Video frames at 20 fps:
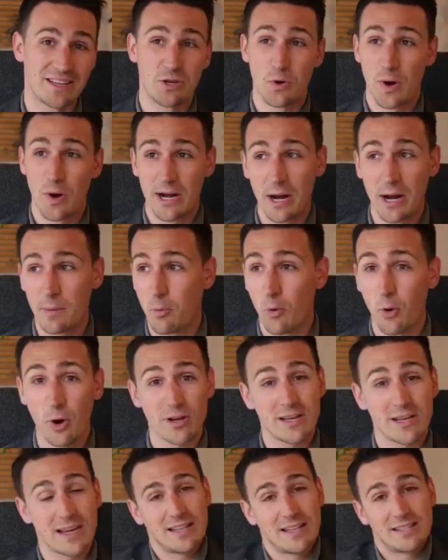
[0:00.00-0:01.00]
You end up
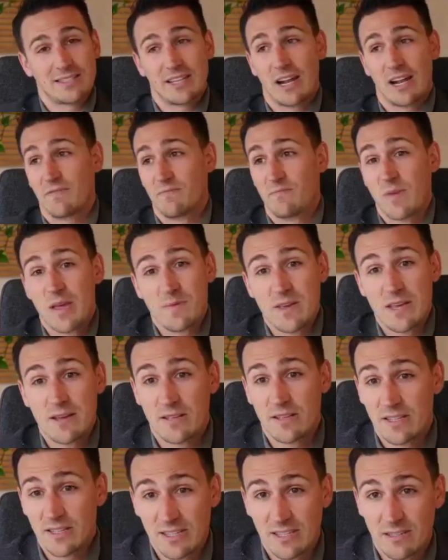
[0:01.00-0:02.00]
working, instead of maybe